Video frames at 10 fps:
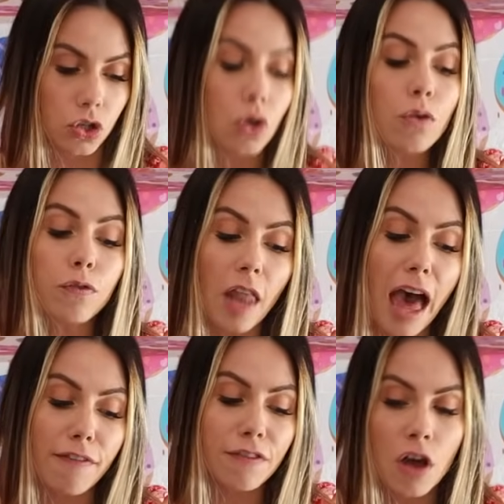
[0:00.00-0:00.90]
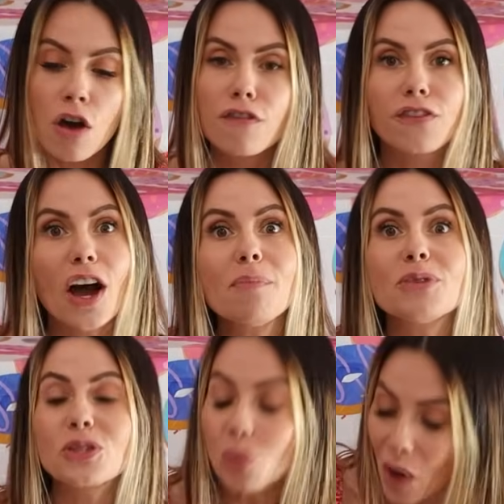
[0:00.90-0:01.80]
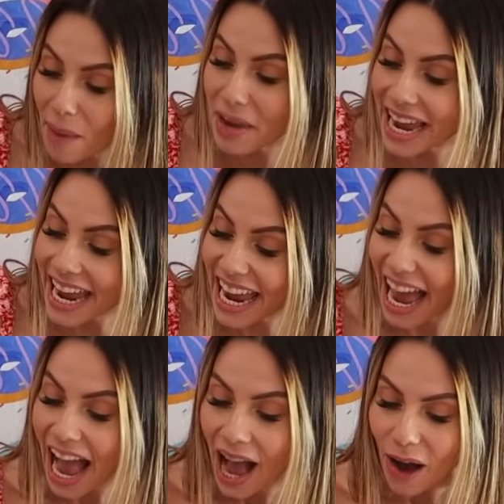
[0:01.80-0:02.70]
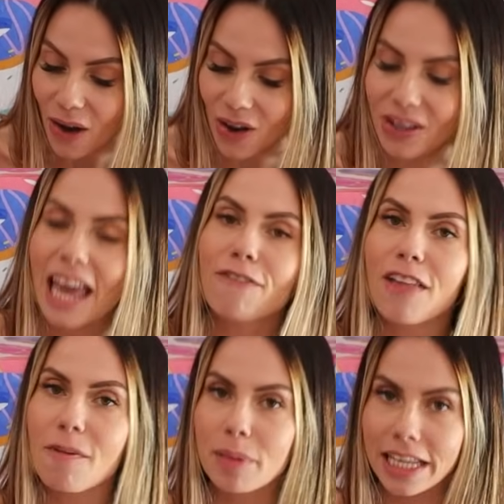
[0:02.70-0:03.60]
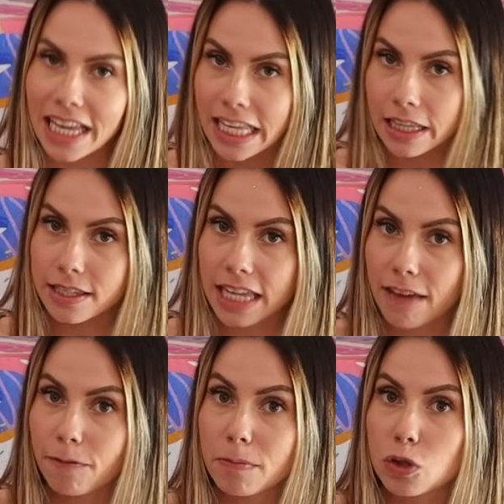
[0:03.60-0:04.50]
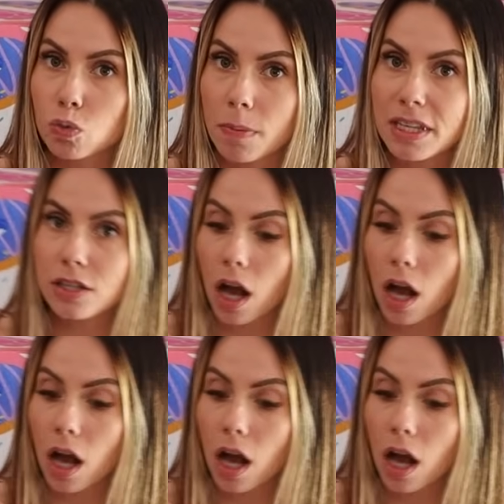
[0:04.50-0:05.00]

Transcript: To Fluff from Swimmy. Okay, Fluffbean, this came from Swimmy's